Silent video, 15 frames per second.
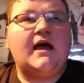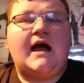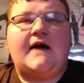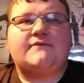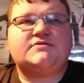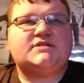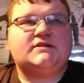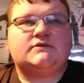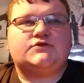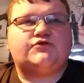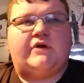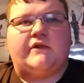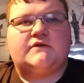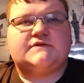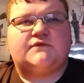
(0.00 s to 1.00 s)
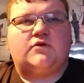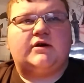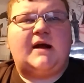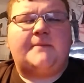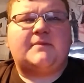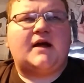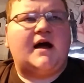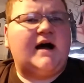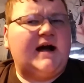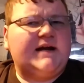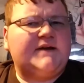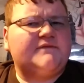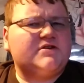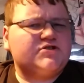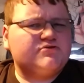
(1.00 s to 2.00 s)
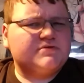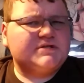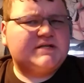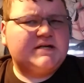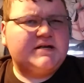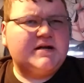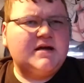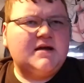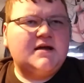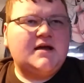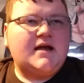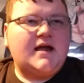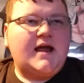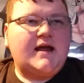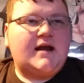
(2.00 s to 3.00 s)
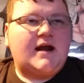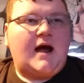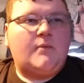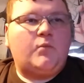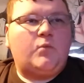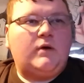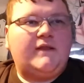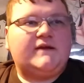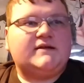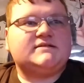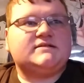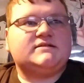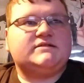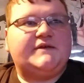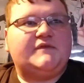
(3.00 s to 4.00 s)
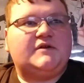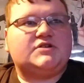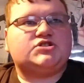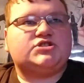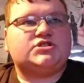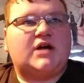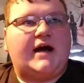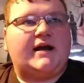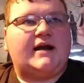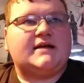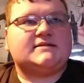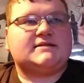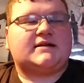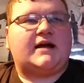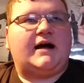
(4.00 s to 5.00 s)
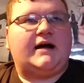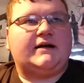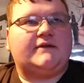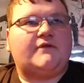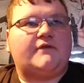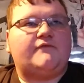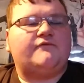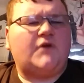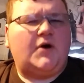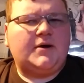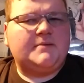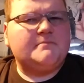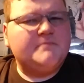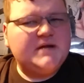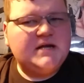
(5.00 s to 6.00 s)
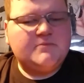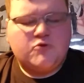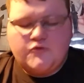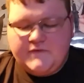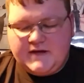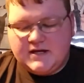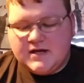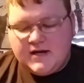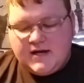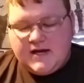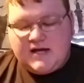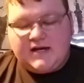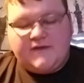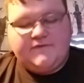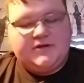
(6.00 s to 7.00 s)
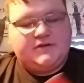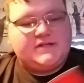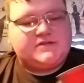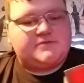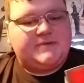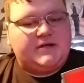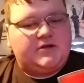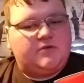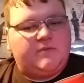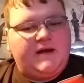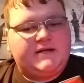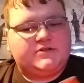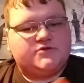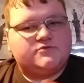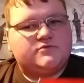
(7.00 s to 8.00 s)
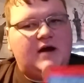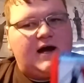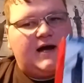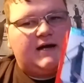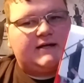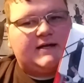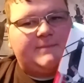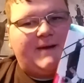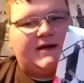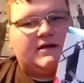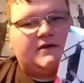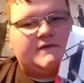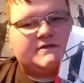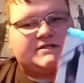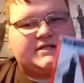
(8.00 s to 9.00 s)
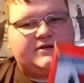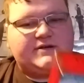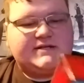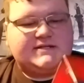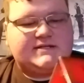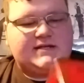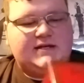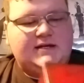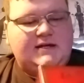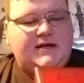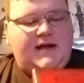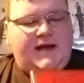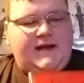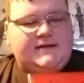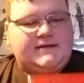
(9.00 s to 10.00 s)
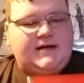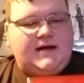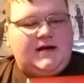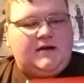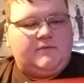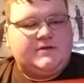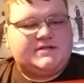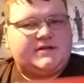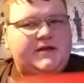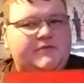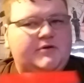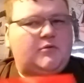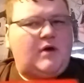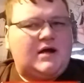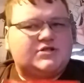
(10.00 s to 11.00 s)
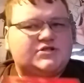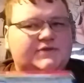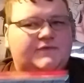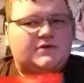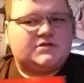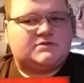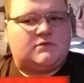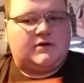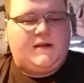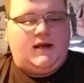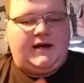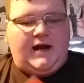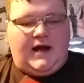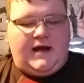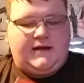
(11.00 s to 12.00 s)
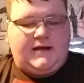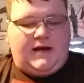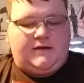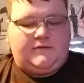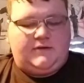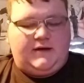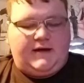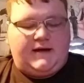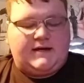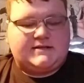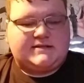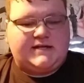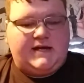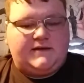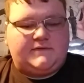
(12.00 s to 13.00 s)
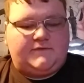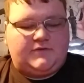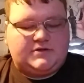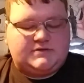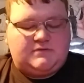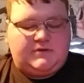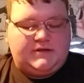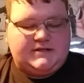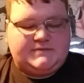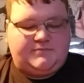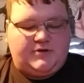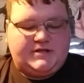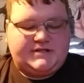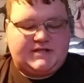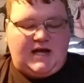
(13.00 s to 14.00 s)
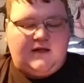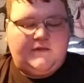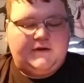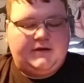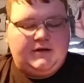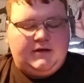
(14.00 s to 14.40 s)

after seeing the trailers for it, I'm kind of interested, and I'm willing to give it a shot as a kind of a fun B-movie, and I figured this would be a good way to get back into the series. And I recently rewatched the first one, and I gotta say, the first one is pretty solid.